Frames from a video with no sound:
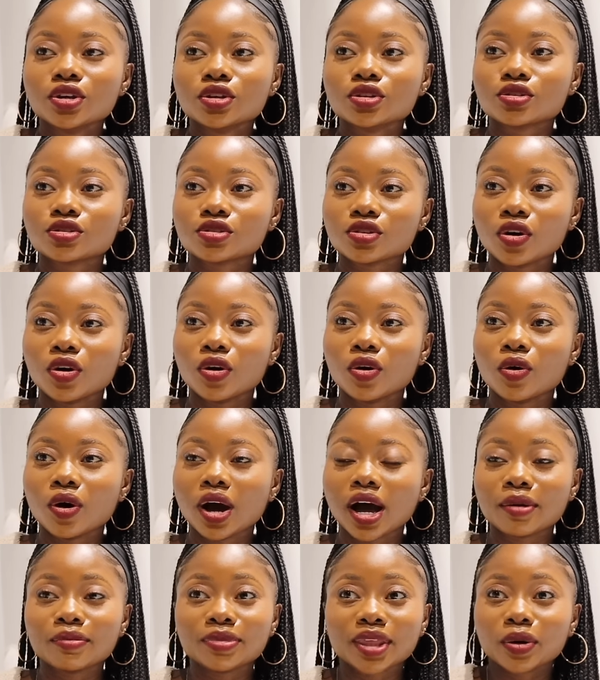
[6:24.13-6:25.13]
So
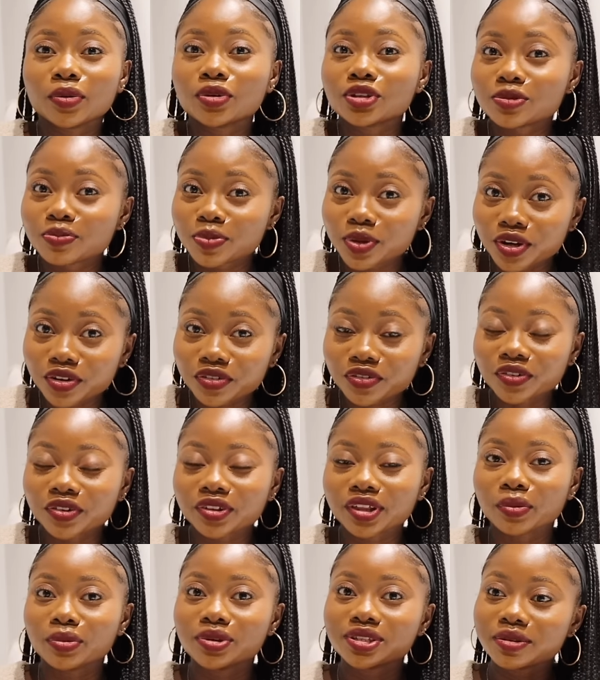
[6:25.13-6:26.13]
that was beautiful,
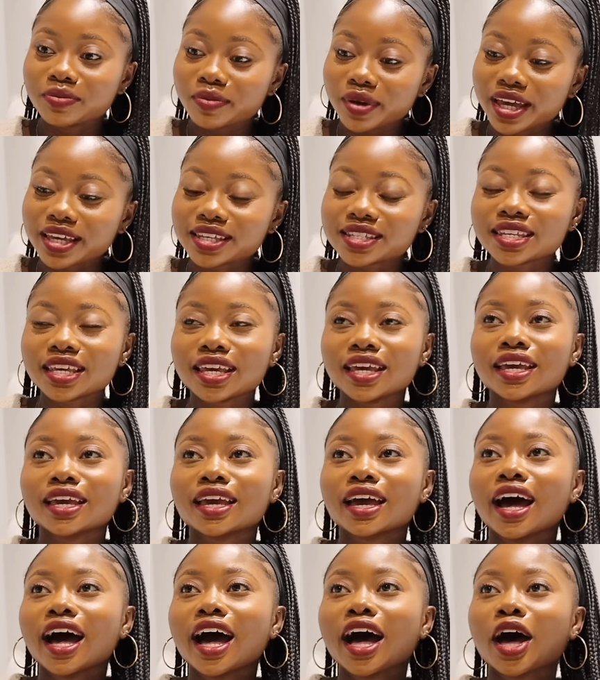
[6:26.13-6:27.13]
that was
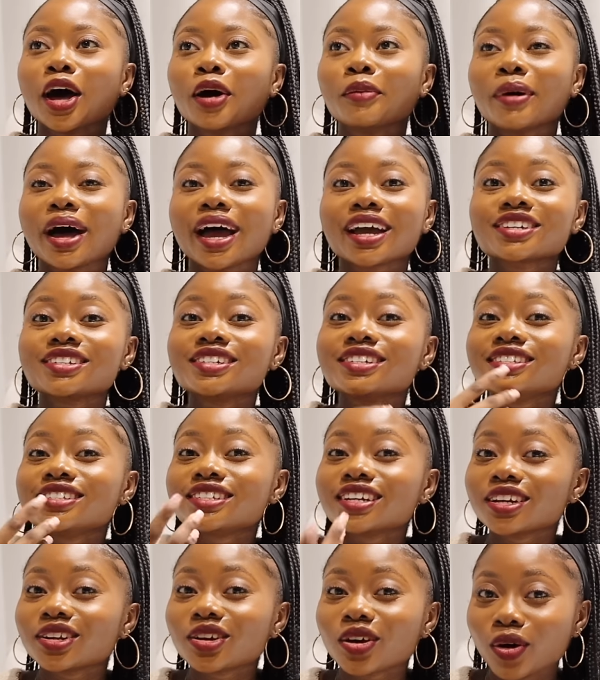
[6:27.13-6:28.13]
amazing. I actually
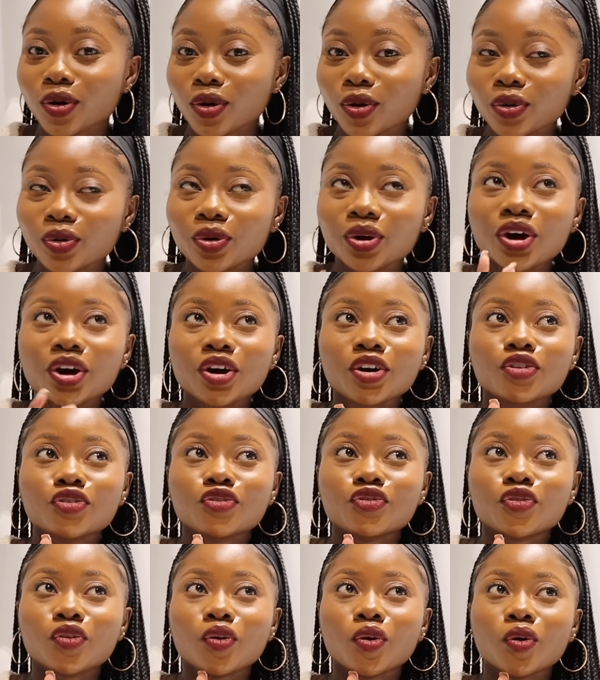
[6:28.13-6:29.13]
did go
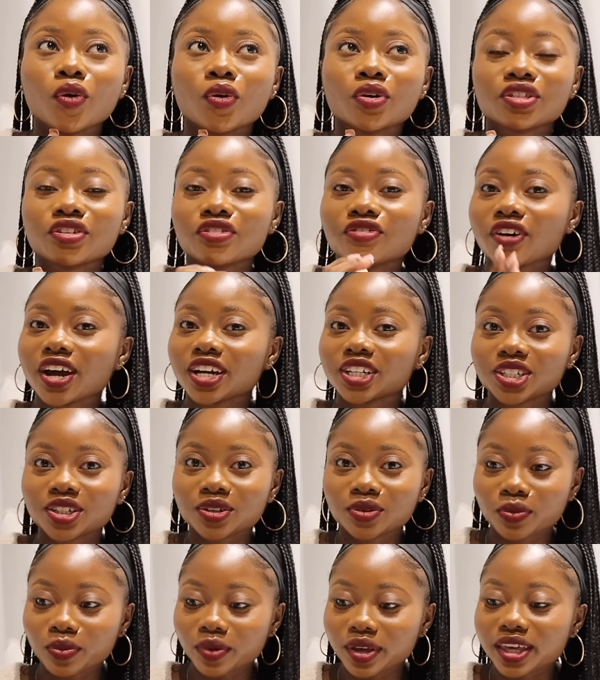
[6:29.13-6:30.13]
for the
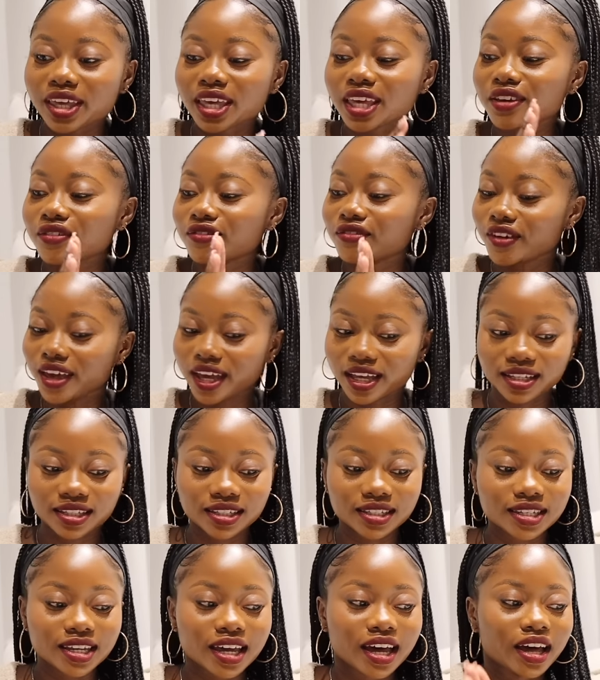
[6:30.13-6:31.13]
Fashion Week
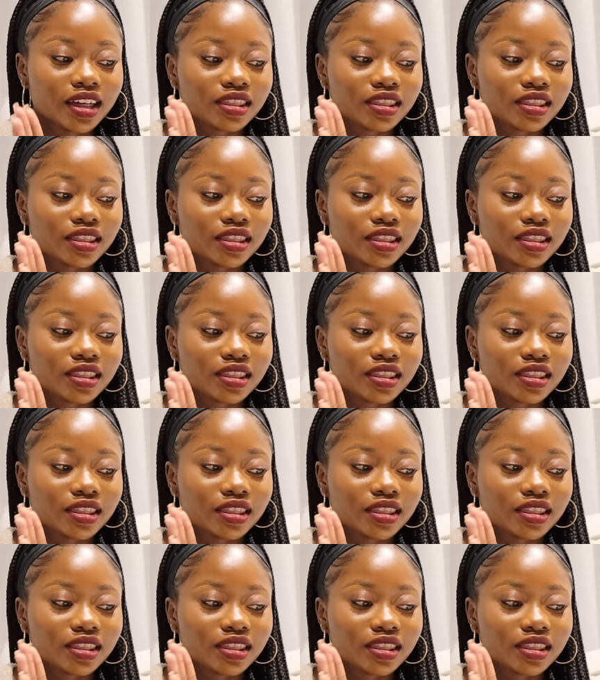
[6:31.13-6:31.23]
event.